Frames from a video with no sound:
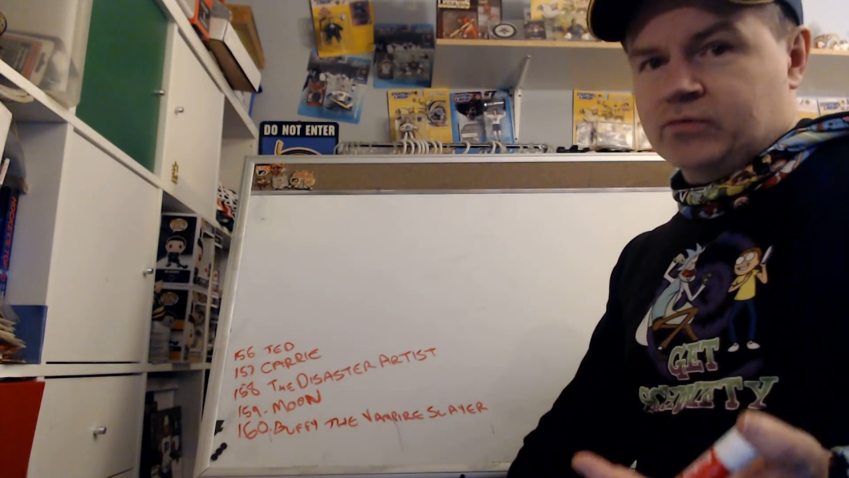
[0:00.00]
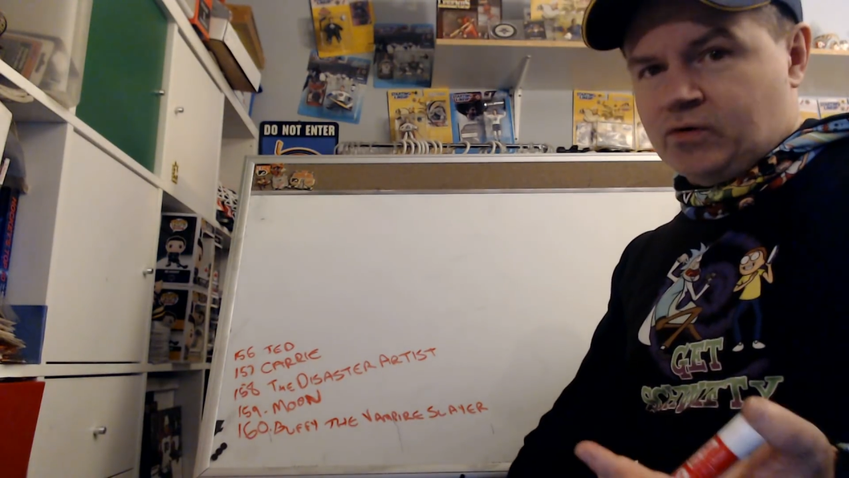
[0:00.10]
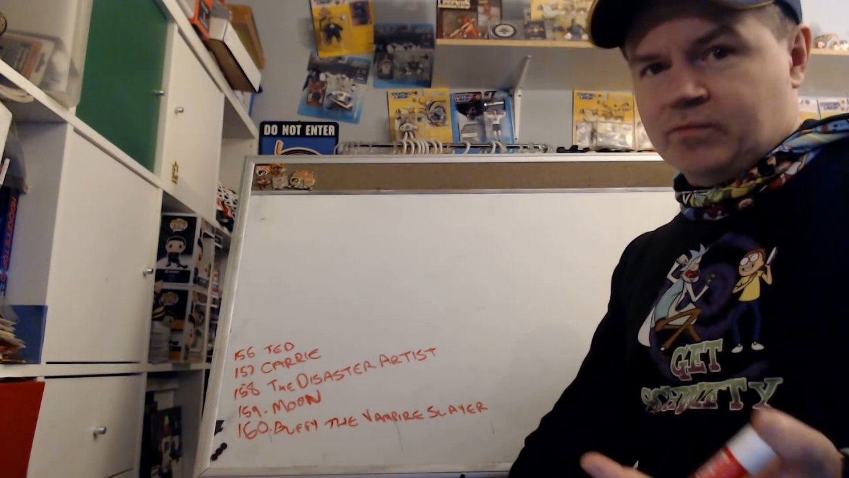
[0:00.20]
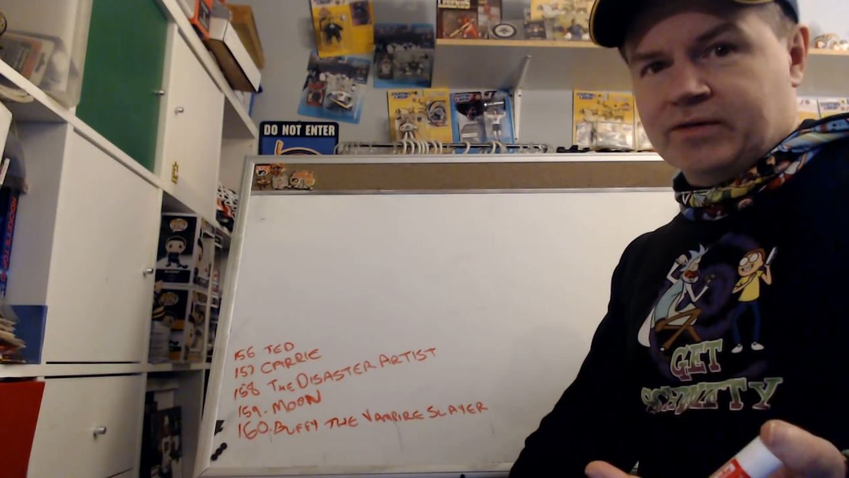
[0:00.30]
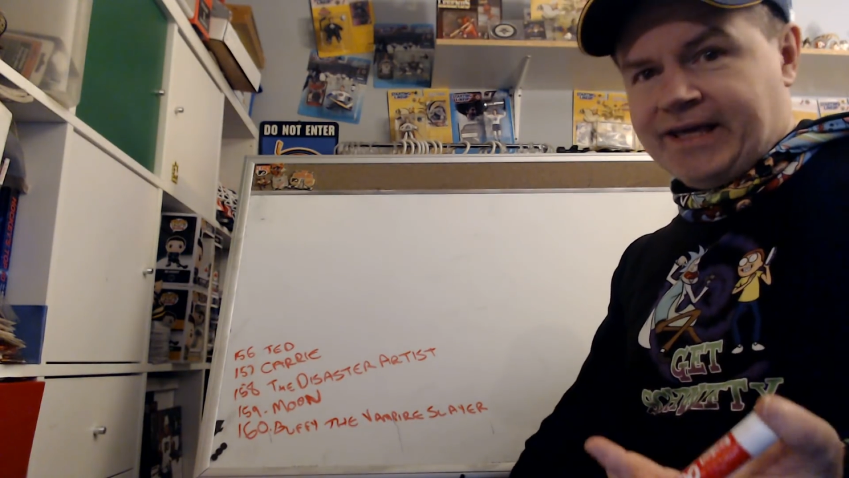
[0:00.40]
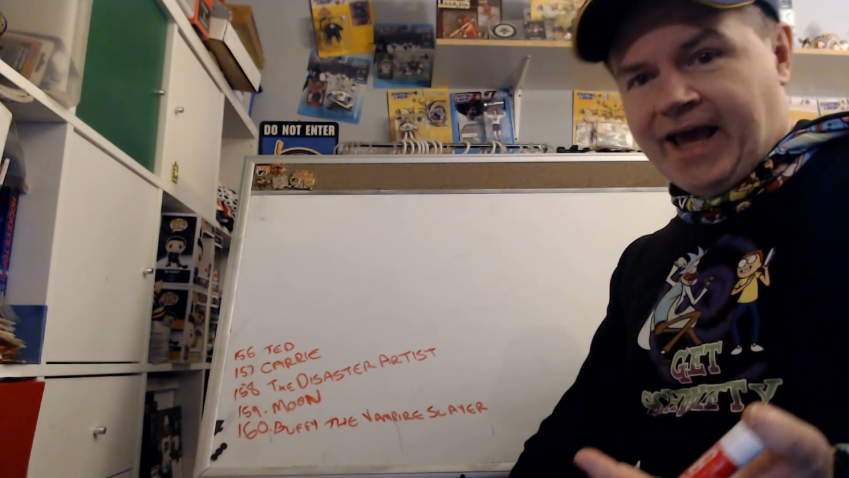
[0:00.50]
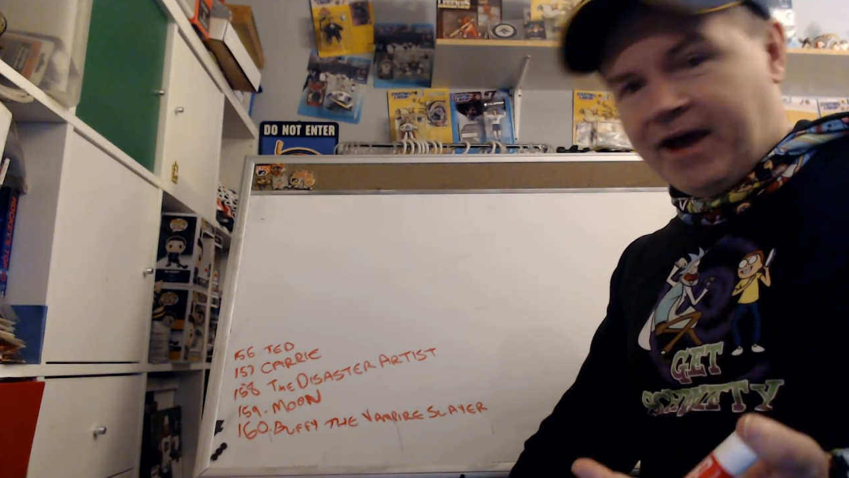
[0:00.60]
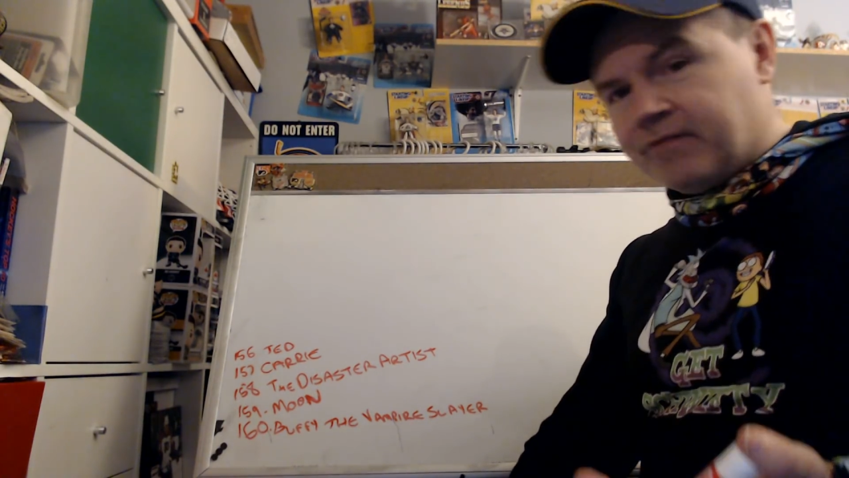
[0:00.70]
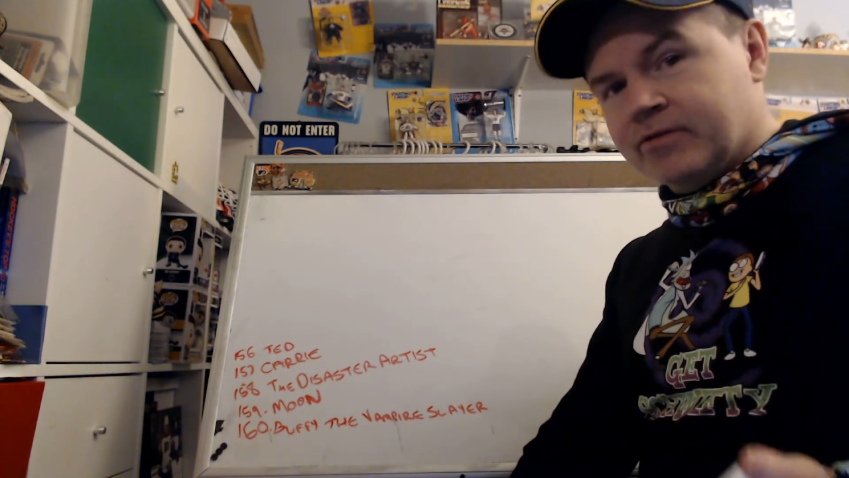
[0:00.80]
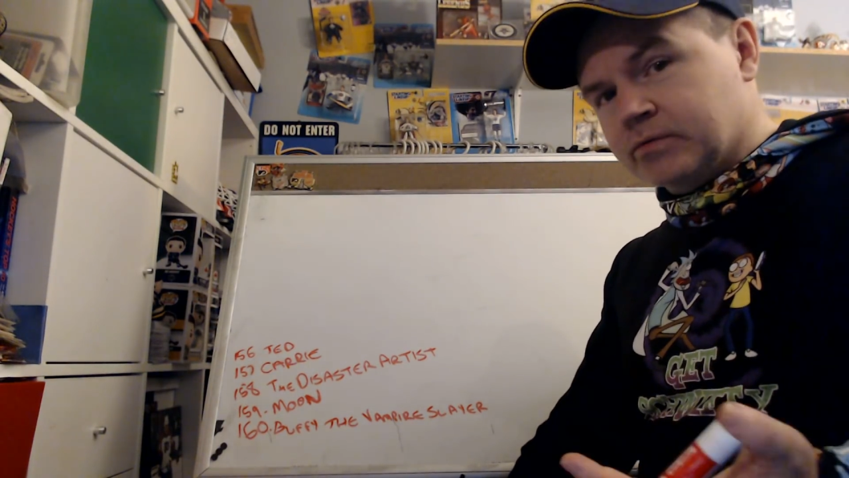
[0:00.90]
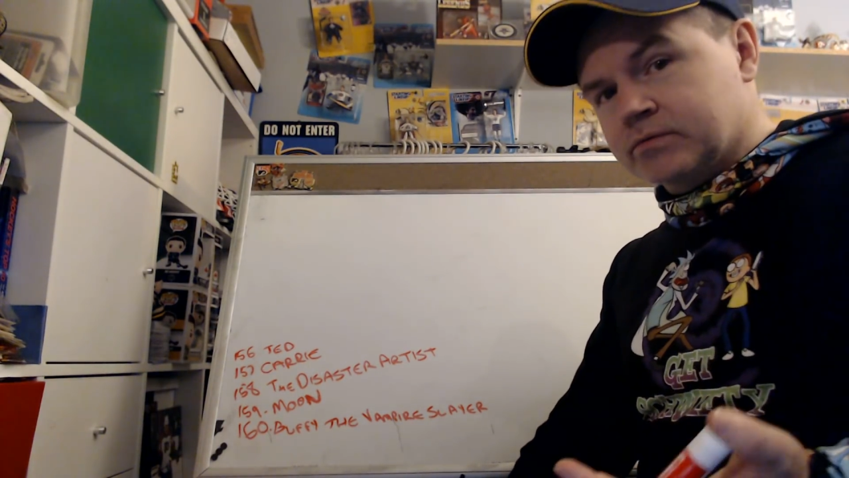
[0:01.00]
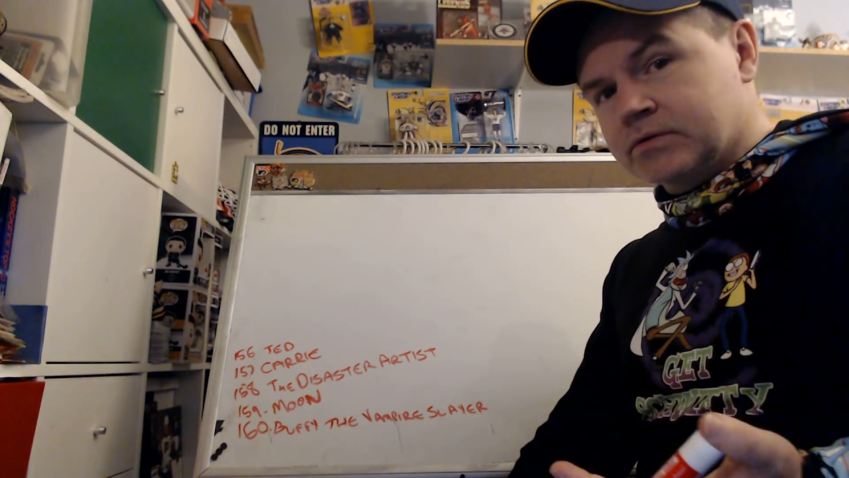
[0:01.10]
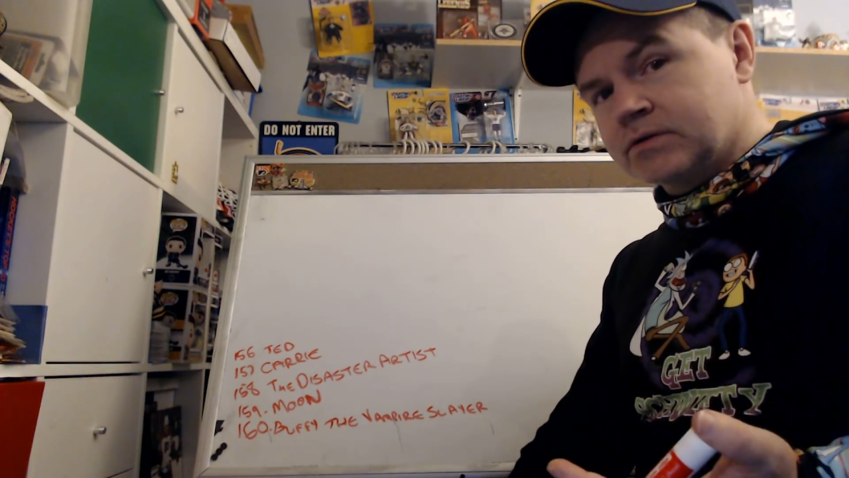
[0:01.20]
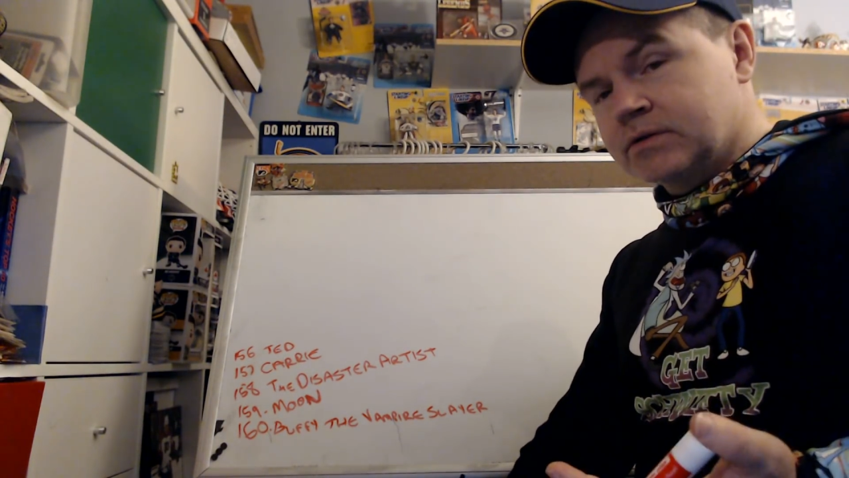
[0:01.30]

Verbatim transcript: normally have those.